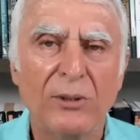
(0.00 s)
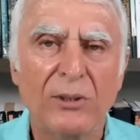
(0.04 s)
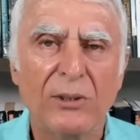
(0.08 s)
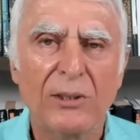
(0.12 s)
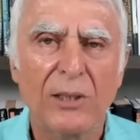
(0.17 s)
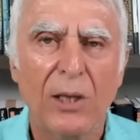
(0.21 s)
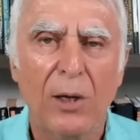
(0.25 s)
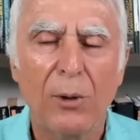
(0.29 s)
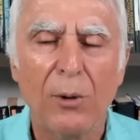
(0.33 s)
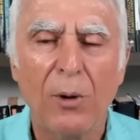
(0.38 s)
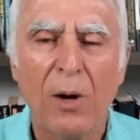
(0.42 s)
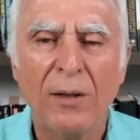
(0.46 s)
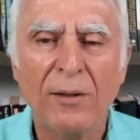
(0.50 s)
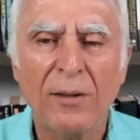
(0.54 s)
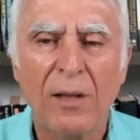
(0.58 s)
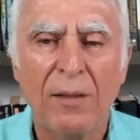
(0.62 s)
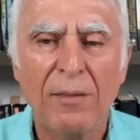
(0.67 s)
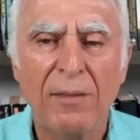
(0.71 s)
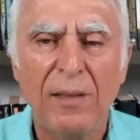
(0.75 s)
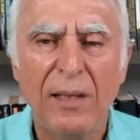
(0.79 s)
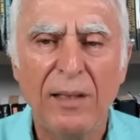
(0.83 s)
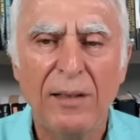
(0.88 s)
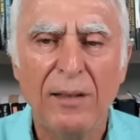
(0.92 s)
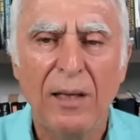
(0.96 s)
So I, I
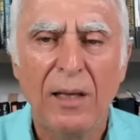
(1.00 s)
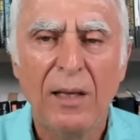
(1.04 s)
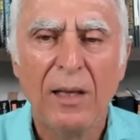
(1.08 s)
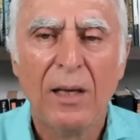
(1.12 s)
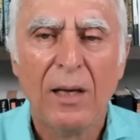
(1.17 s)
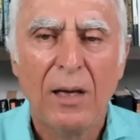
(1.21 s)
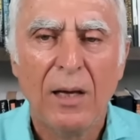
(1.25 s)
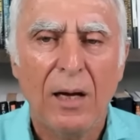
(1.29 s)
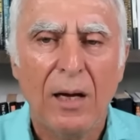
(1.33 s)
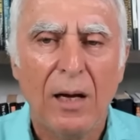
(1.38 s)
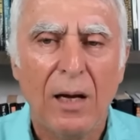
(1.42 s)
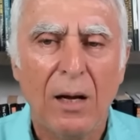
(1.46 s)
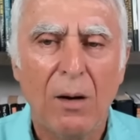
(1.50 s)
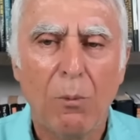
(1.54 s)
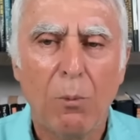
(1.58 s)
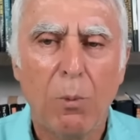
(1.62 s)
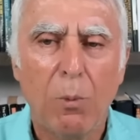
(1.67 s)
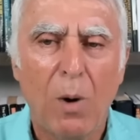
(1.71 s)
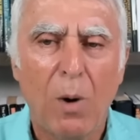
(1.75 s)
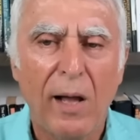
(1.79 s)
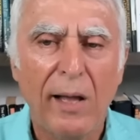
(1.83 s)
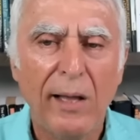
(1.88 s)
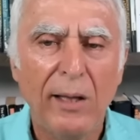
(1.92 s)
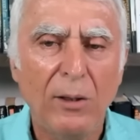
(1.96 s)
think uh,
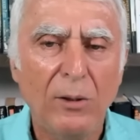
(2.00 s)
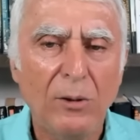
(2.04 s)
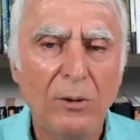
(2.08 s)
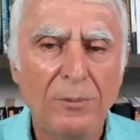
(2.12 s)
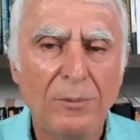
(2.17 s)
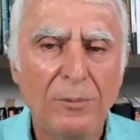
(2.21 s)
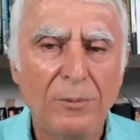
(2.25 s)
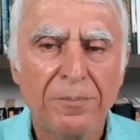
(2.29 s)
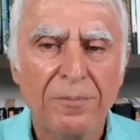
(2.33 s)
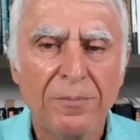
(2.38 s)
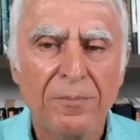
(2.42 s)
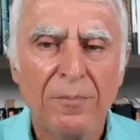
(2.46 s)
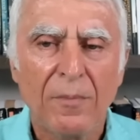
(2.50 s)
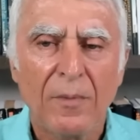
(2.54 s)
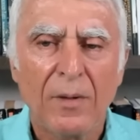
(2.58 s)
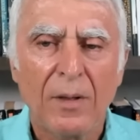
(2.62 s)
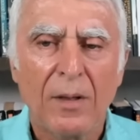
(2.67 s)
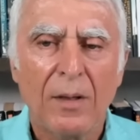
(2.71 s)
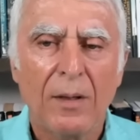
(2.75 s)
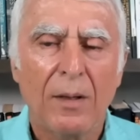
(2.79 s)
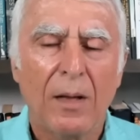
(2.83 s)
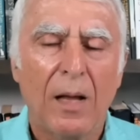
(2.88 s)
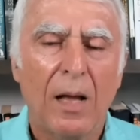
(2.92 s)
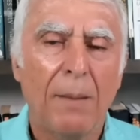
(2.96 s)
while
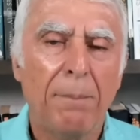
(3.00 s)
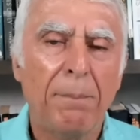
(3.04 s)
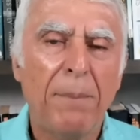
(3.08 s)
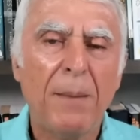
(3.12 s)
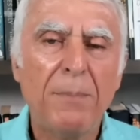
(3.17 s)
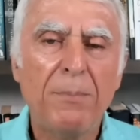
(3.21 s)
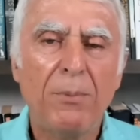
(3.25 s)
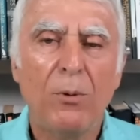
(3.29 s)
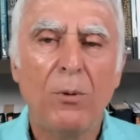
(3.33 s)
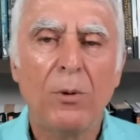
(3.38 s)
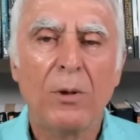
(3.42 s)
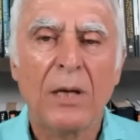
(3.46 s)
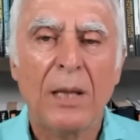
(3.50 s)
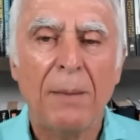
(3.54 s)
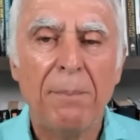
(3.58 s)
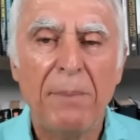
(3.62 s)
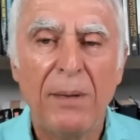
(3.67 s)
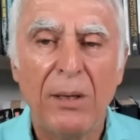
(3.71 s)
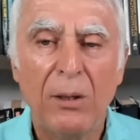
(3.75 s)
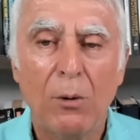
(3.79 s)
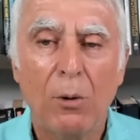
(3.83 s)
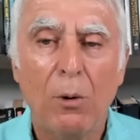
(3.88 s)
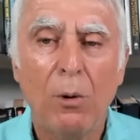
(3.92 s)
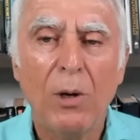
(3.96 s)
uh, people can
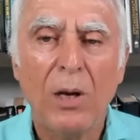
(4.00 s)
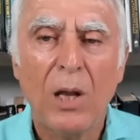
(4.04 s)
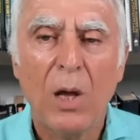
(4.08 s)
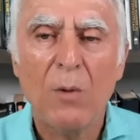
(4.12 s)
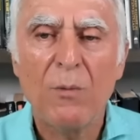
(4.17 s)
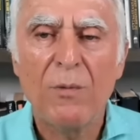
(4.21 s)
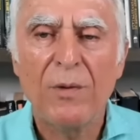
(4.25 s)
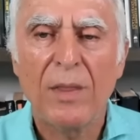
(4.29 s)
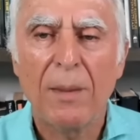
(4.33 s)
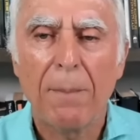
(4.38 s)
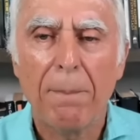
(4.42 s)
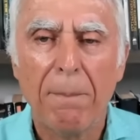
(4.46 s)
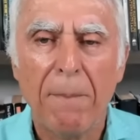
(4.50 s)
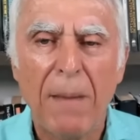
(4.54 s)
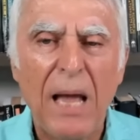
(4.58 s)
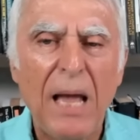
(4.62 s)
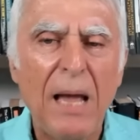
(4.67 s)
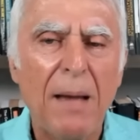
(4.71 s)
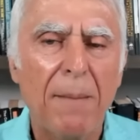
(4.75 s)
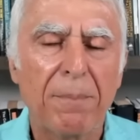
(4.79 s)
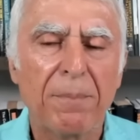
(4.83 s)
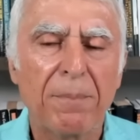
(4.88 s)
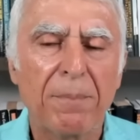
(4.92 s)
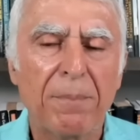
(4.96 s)
be all over the
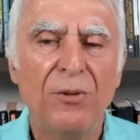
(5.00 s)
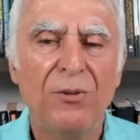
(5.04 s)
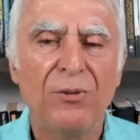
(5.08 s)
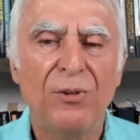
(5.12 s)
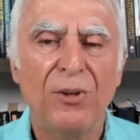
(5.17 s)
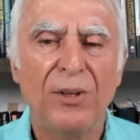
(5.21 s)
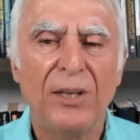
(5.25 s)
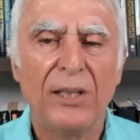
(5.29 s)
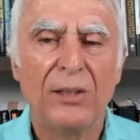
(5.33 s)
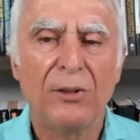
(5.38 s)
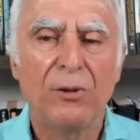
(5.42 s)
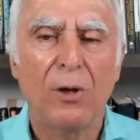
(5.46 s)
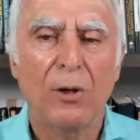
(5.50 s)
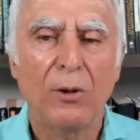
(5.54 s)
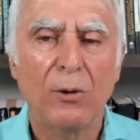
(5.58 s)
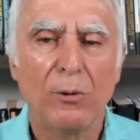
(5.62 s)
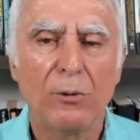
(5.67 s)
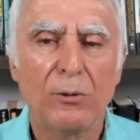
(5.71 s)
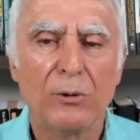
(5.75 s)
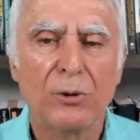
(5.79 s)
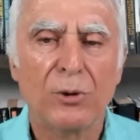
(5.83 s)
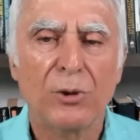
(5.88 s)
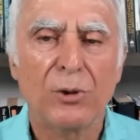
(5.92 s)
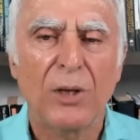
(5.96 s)
map concerning
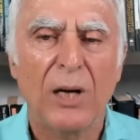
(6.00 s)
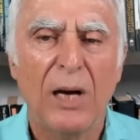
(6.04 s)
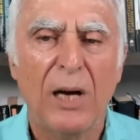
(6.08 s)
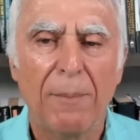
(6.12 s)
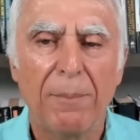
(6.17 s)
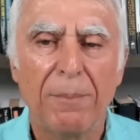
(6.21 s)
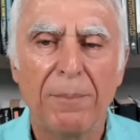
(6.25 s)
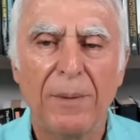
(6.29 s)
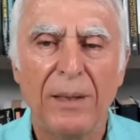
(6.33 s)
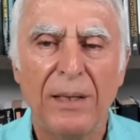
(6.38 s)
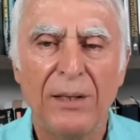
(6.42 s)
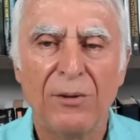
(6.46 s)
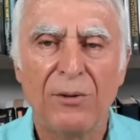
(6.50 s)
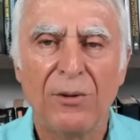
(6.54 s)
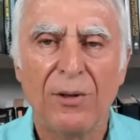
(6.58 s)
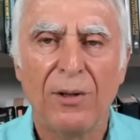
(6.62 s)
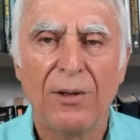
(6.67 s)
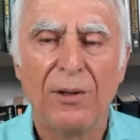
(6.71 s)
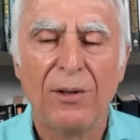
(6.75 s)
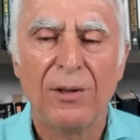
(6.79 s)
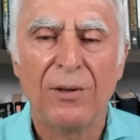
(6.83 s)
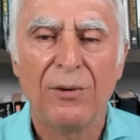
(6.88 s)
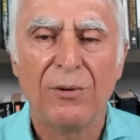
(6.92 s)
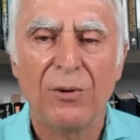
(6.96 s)
Donald Trump in
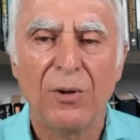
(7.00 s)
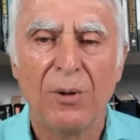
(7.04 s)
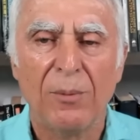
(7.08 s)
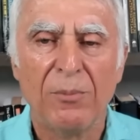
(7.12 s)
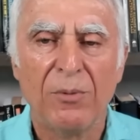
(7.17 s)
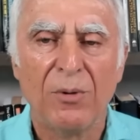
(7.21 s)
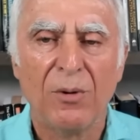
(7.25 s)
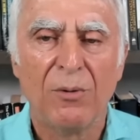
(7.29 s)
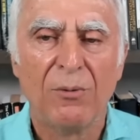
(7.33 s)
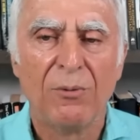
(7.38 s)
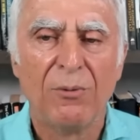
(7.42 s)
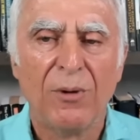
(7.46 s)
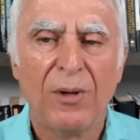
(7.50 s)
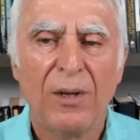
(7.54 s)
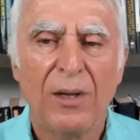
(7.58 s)
in terms of